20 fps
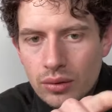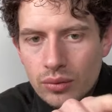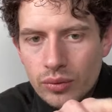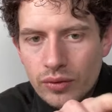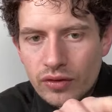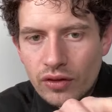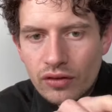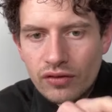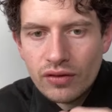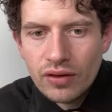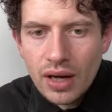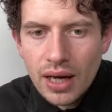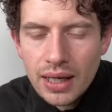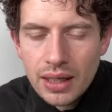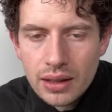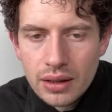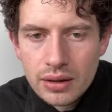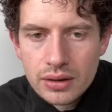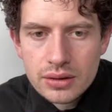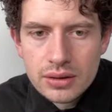we've got
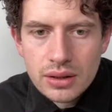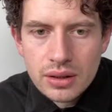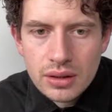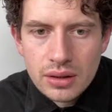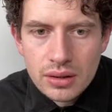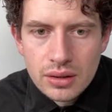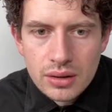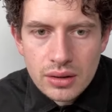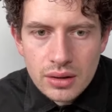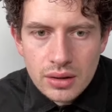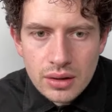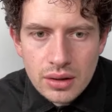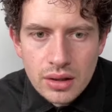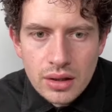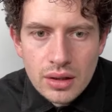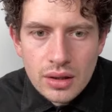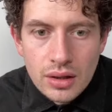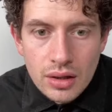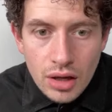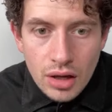violet,
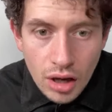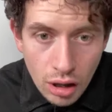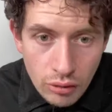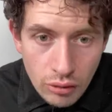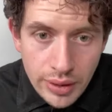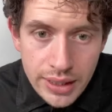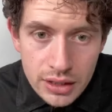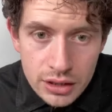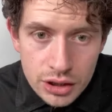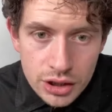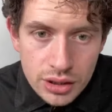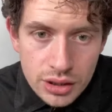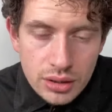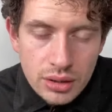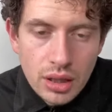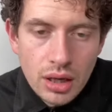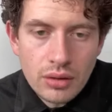orange.